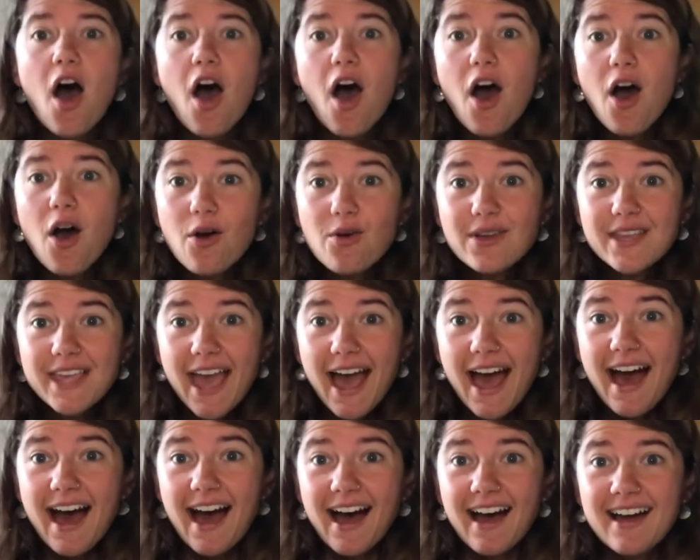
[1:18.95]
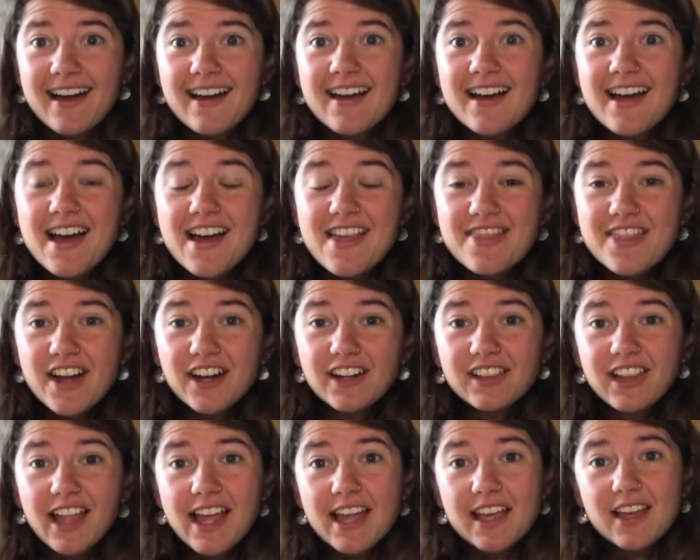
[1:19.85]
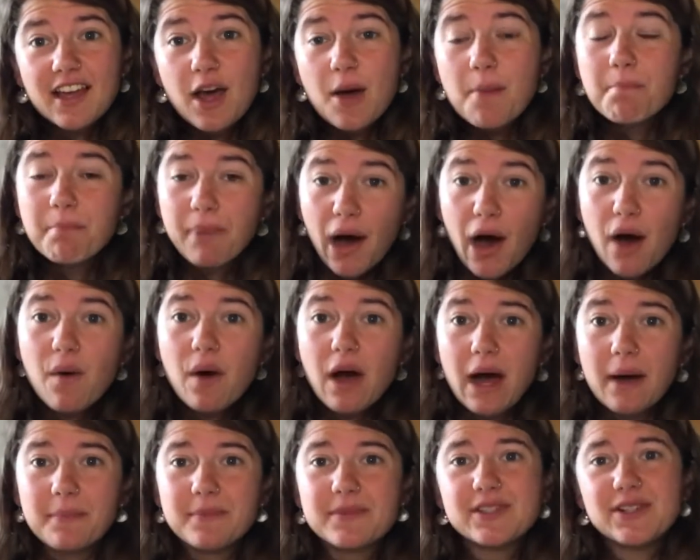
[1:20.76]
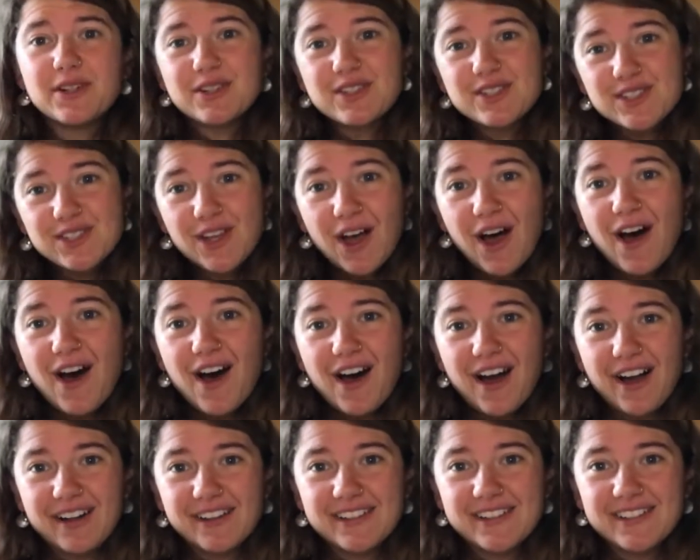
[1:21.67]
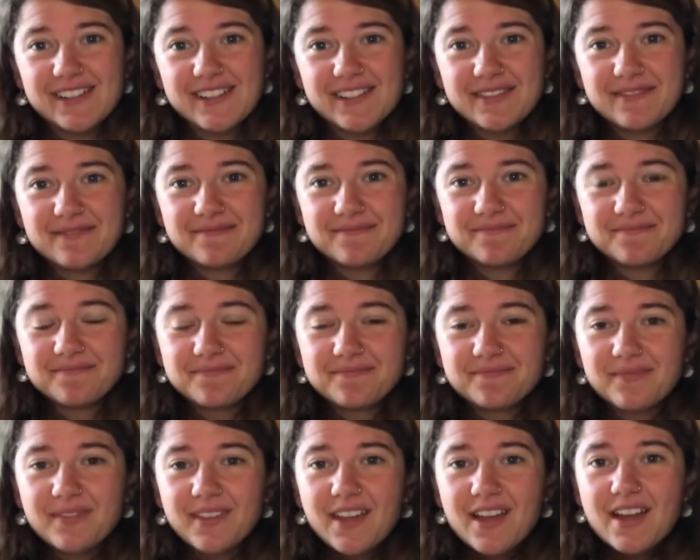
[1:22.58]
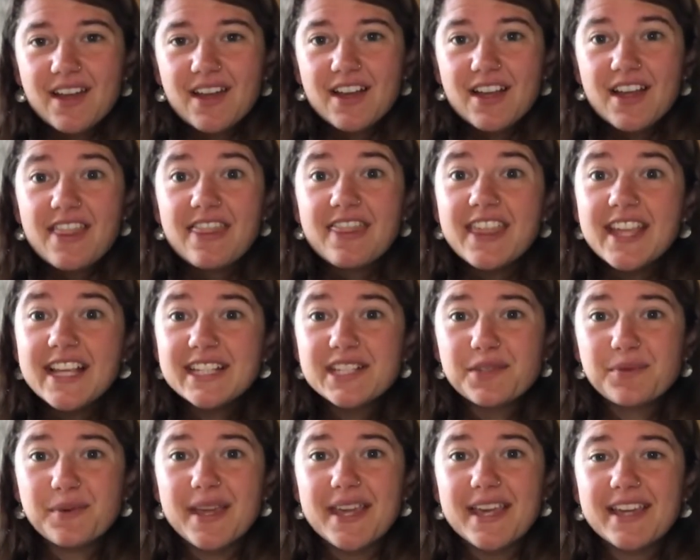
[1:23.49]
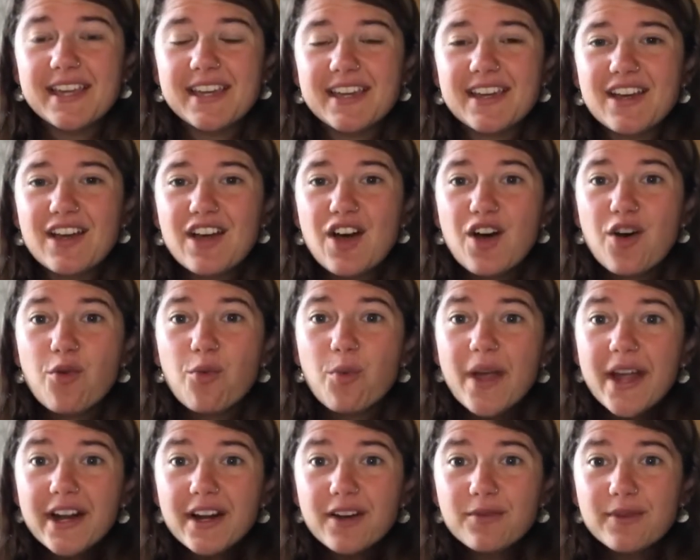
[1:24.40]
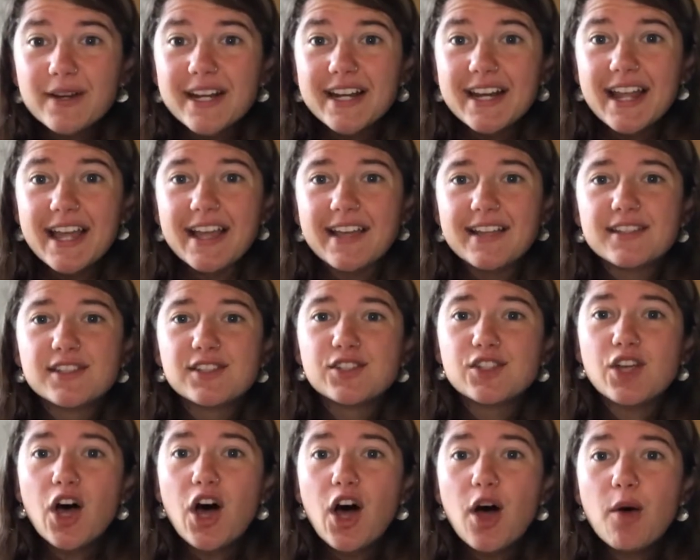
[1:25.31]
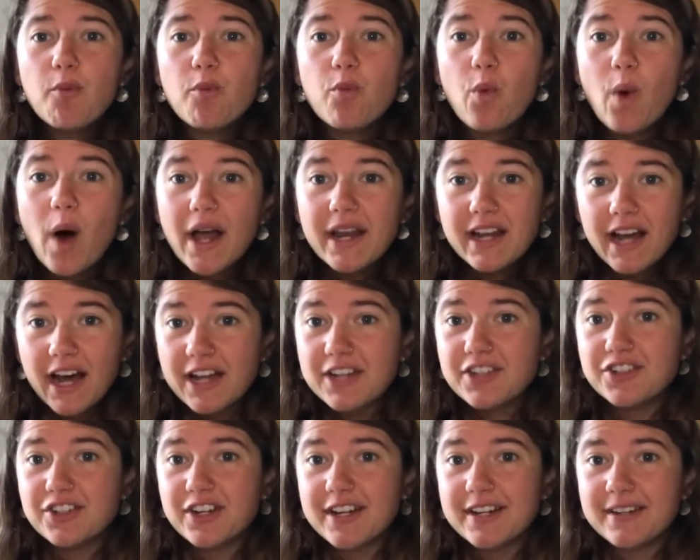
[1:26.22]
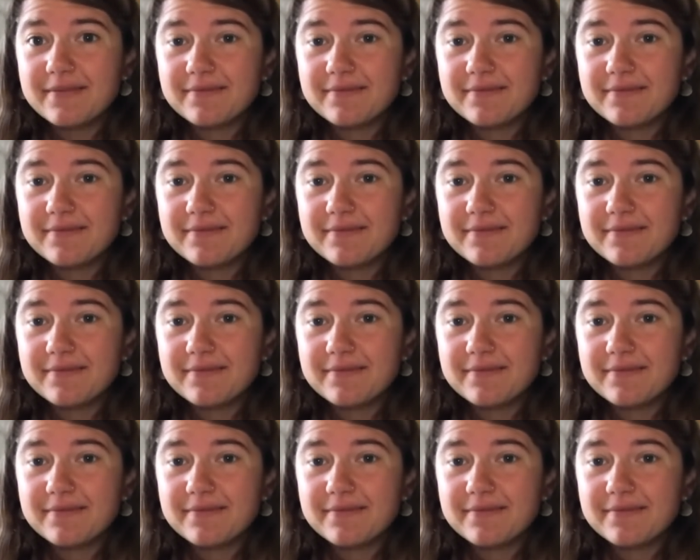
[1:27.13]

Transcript: Oh yeah, they're like poems or songs. This week, we are reading Psalm 100,